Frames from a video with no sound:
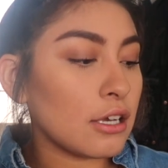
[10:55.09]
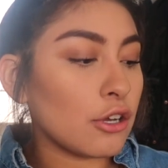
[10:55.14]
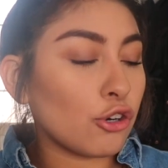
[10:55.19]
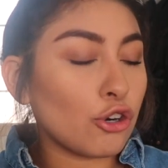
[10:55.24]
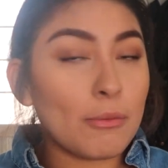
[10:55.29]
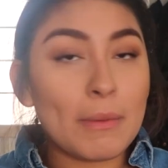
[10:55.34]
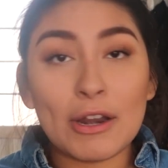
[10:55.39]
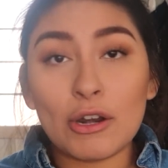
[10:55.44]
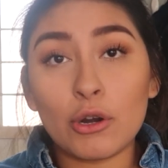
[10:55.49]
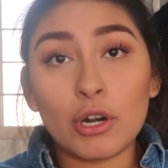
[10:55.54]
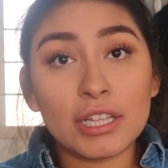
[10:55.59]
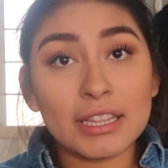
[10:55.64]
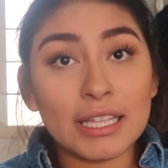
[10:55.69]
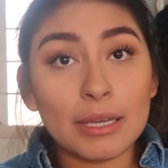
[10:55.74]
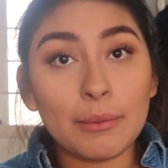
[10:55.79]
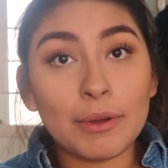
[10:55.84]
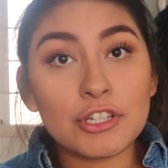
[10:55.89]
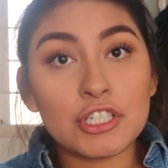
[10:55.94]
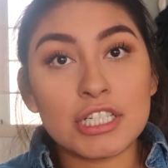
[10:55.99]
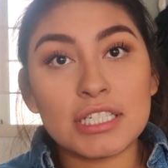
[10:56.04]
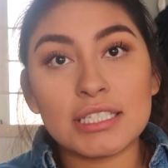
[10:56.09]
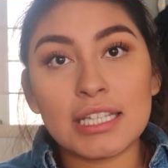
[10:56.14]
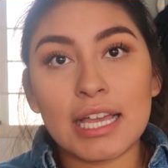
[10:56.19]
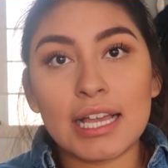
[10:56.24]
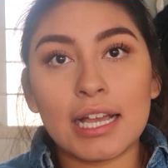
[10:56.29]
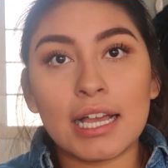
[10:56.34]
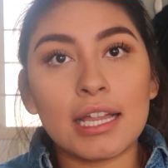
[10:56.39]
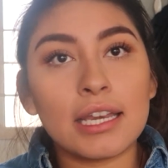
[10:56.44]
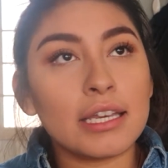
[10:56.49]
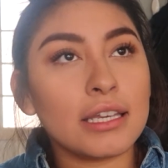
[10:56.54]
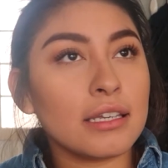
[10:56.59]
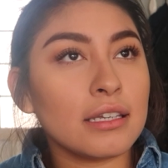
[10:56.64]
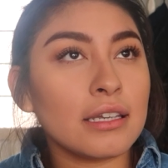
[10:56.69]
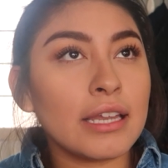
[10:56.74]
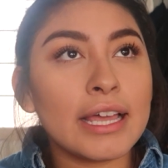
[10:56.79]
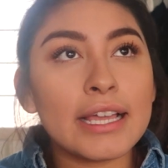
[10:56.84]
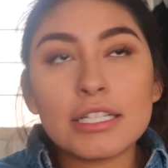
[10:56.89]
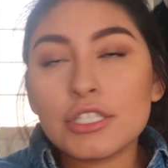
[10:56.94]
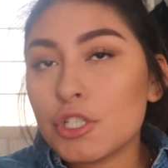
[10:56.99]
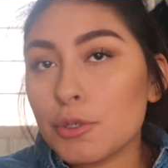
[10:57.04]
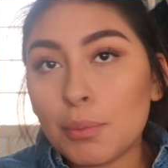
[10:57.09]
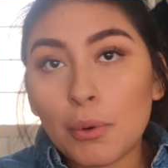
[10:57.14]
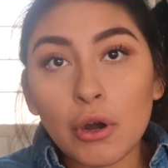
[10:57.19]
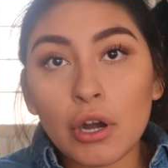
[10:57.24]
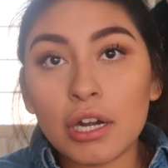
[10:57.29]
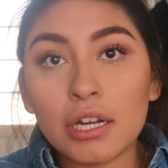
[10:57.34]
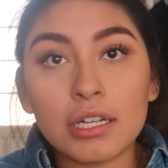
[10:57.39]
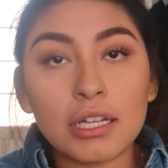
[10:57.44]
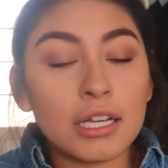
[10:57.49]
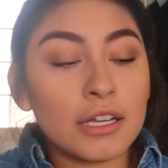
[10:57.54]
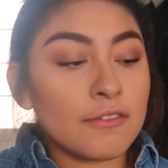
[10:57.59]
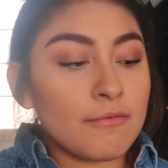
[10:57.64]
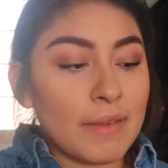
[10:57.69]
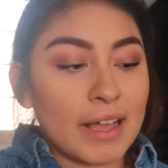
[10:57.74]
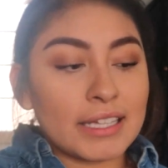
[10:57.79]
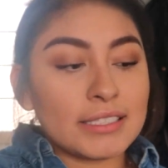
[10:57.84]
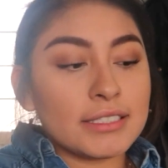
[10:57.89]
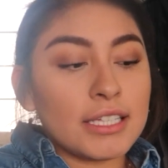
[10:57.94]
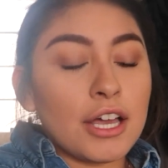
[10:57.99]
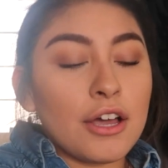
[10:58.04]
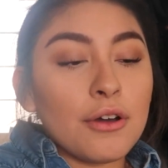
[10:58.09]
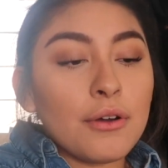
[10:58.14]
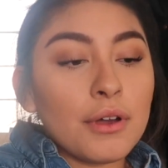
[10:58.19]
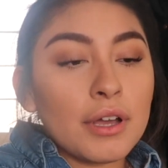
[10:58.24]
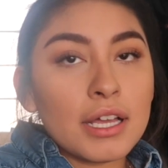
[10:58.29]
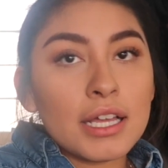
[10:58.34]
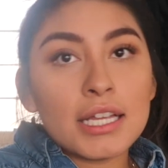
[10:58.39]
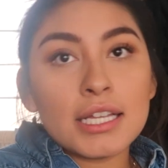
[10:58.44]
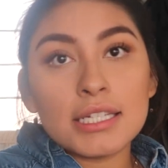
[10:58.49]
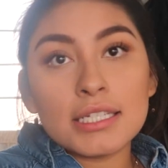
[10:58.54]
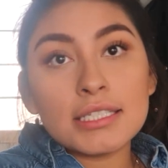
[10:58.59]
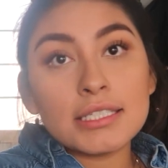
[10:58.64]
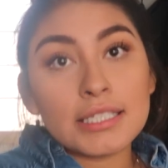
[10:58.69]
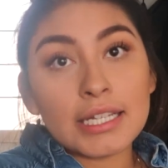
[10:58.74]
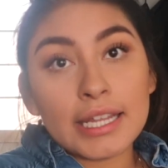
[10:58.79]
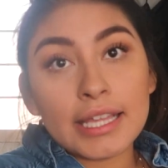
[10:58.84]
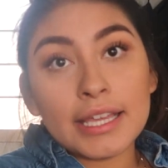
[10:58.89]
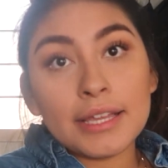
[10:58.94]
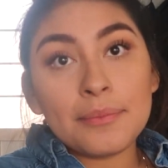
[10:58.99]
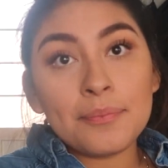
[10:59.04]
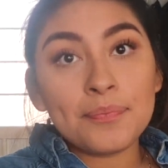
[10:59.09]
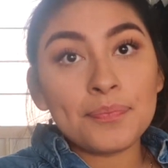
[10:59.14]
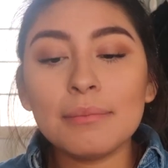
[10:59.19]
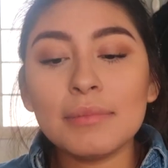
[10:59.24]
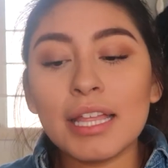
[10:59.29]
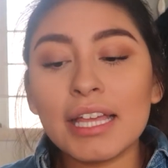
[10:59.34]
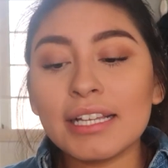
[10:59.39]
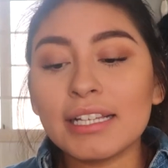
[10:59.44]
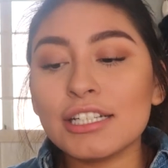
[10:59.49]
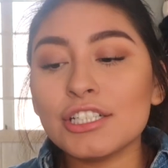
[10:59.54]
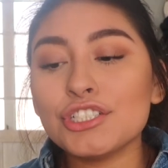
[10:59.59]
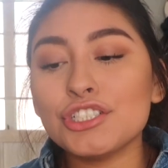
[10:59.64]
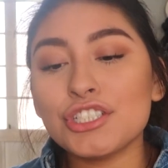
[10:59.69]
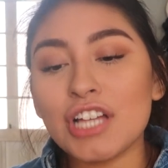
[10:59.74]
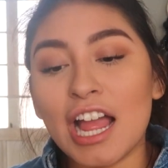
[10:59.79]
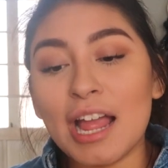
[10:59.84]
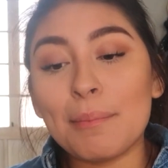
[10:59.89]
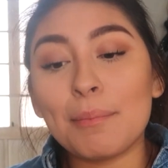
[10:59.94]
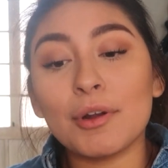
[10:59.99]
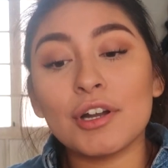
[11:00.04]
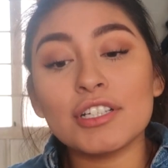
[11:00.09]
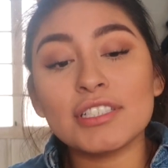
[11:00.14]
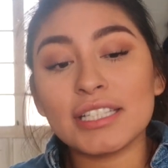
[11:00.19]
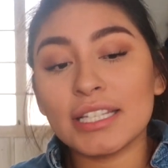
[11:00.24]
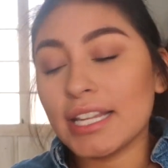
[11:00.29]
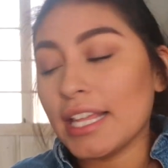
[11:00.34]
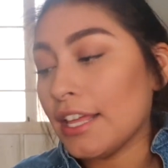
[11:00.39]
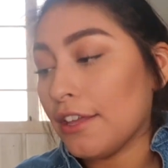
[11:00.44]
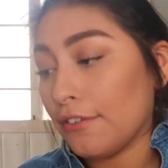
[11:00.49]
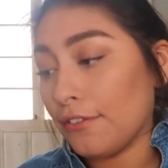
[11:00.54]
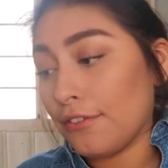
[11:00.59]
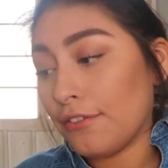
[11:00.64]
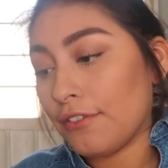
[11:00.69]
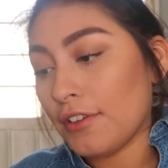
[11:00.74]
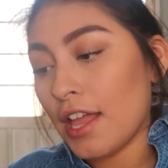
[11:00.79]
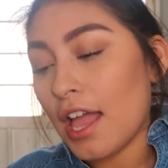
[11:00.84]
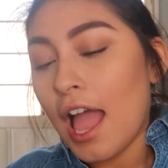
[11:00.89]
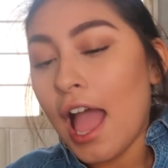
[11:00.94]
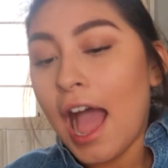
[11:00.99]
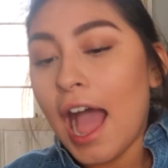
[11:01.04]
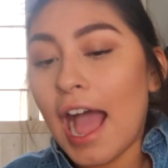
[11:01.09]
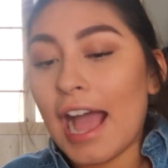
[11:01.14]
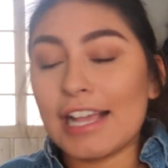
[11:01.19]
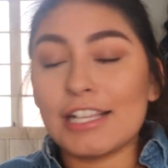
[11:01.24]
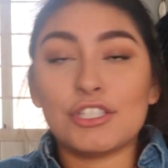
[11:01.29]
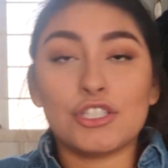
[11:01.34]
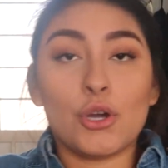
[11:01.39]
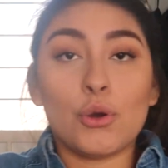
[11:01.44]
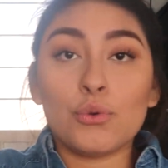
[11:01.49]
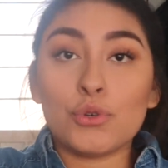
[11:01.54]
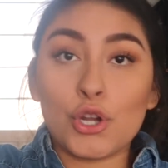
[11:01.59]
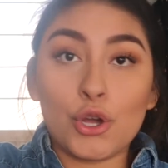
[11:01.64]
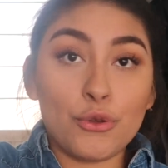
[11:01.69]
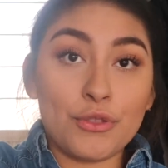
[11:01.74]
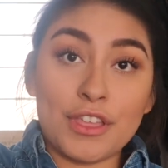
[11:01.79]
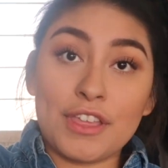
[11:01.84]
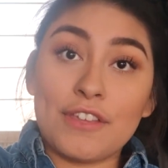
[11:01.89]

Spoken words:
Roma Norte, which is like a nicer part of Mexico City. I'm like a shy person if I don't know